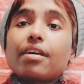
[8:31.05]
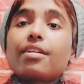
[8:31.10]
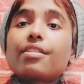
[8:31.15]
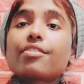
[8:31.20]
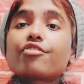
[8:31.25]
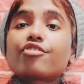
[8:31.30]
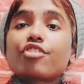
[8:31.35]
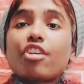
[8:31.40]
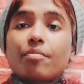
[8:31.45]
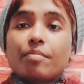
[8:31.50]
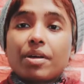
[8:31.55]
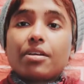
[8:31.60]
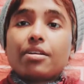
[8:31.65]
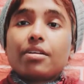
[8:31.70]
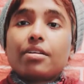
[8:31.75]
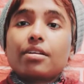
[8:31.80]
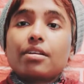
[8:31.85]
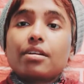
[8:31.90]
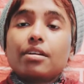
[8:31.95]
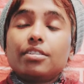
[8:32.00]
stomach
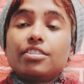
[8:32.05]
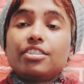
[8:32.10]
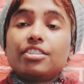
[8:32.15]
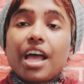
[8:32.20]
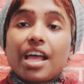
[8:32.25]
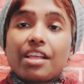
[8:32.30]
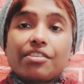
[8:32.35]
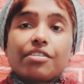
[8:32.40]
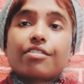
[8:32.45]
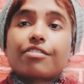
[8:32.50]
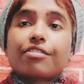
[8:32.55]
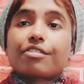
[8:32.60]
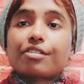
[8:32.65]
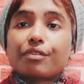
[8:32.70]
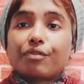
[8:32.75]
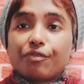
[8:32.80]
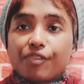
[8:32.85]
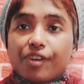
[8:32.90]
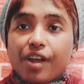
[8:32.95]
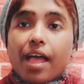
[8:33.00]

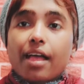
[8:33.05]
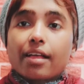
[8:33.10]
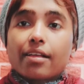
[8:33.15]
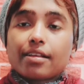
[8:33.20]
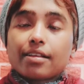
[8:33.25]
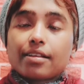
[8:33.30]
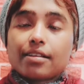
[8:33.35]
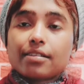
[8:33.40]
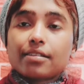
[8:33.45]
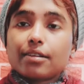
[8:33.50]
digestive tract.